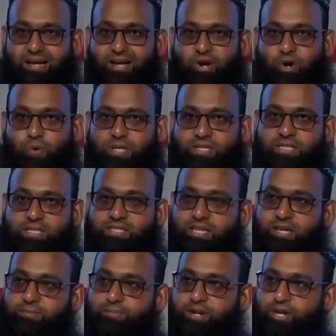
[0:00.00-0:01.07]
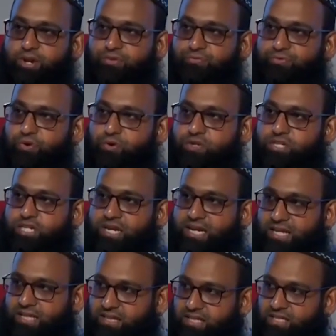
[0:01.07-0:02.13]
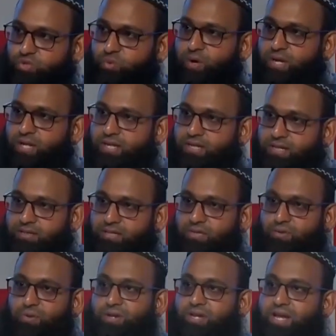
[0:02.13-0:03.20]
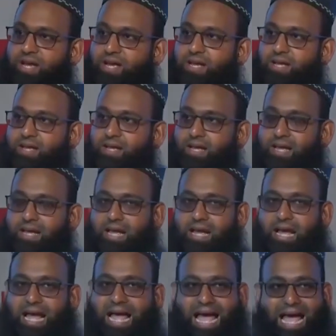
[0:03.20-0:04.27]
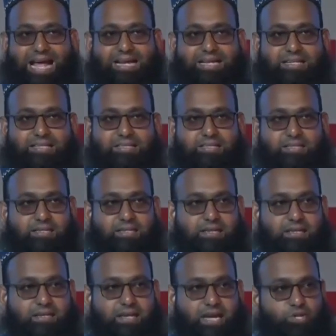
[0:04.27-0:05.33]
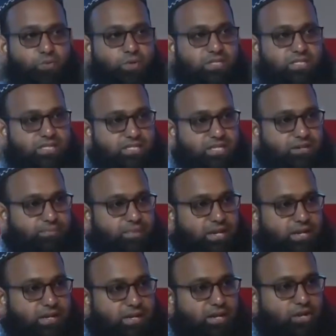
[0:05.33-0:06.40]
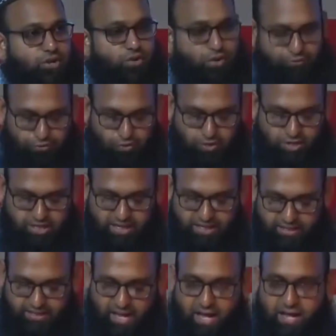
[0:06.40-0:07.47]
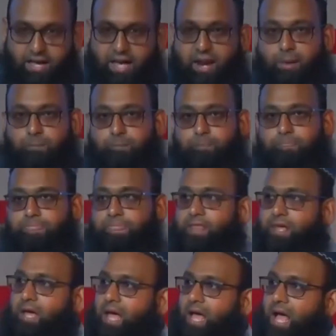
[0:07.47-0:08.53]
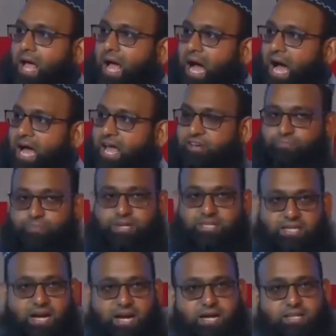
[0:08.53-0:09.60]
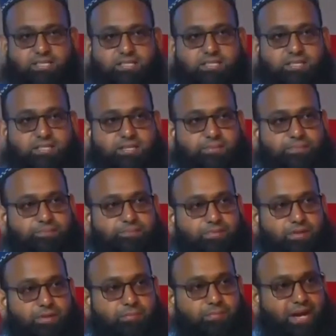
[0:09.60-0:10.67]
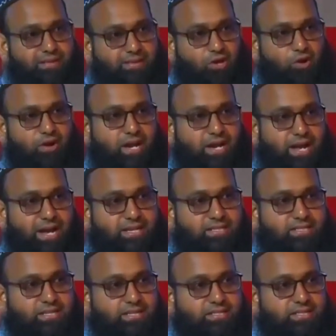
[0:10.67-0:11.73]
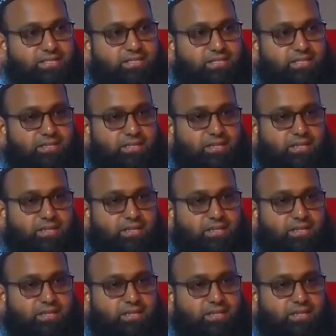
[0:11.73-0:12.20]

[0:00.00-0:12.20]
will determine your future in this world, in the dunya, and it will determine your future in the akhirah. I have been tasked by the organizers